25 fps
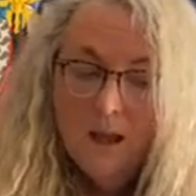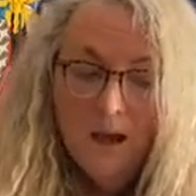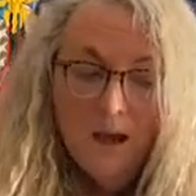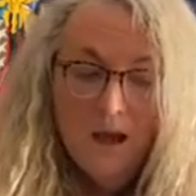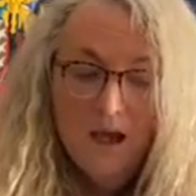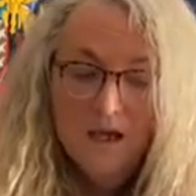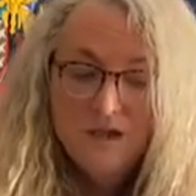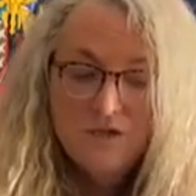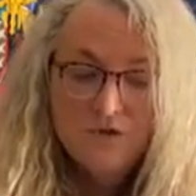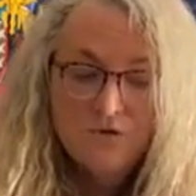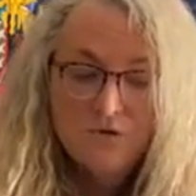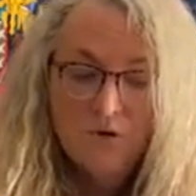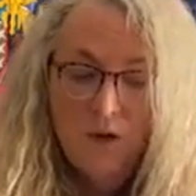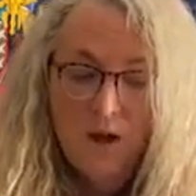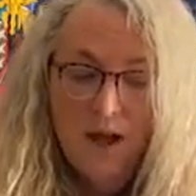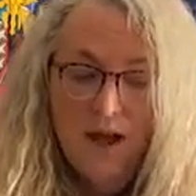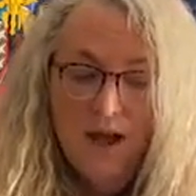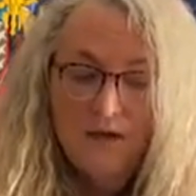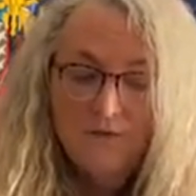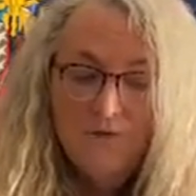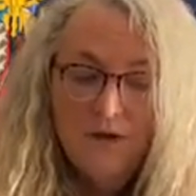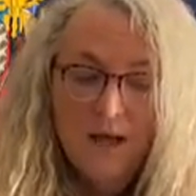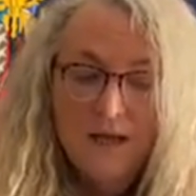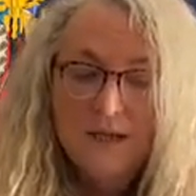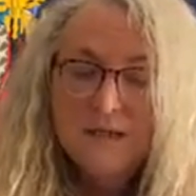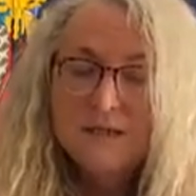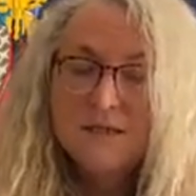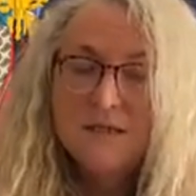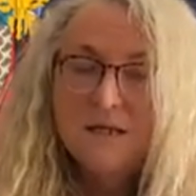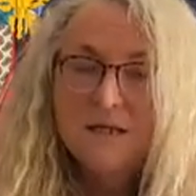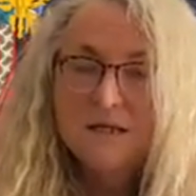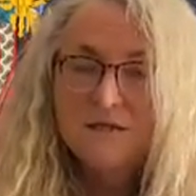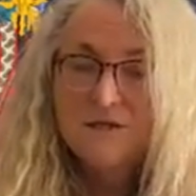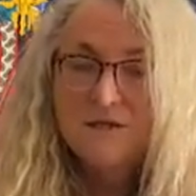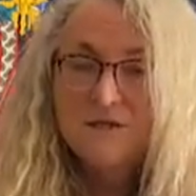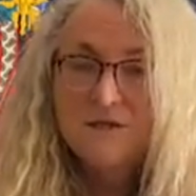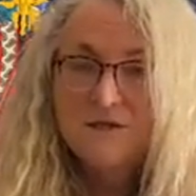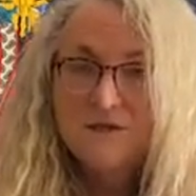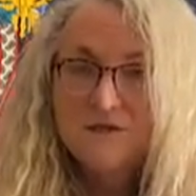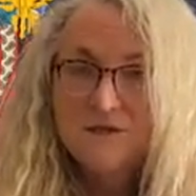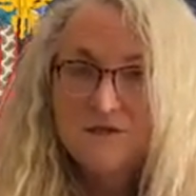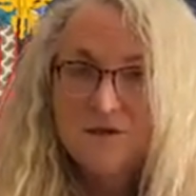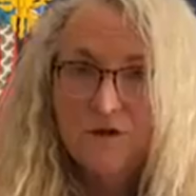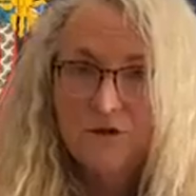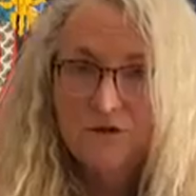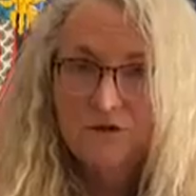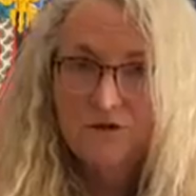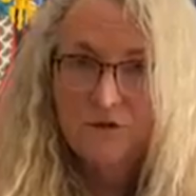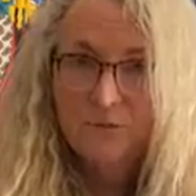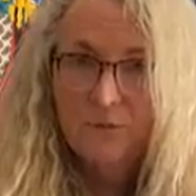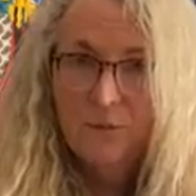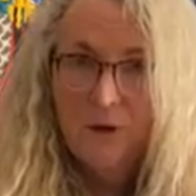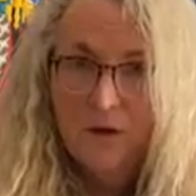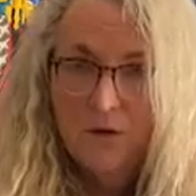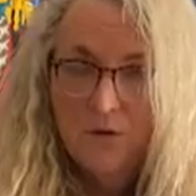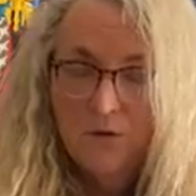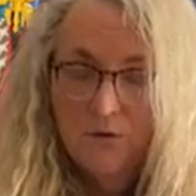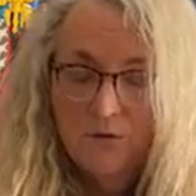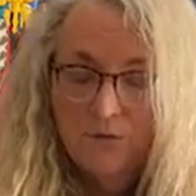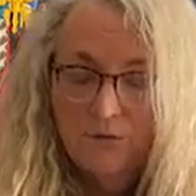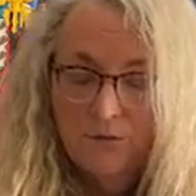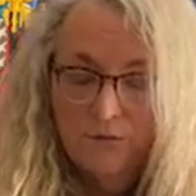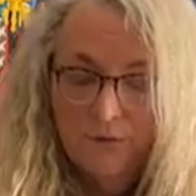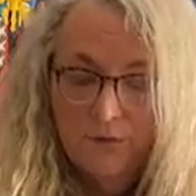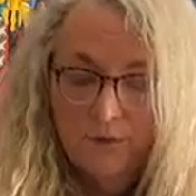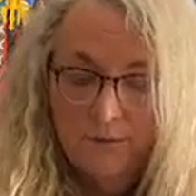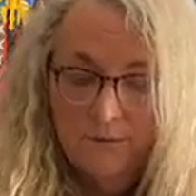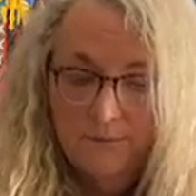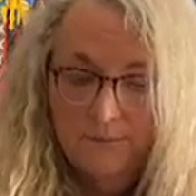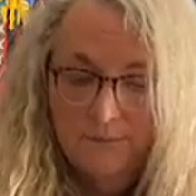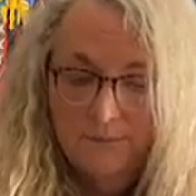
I do not have access to such a biographer.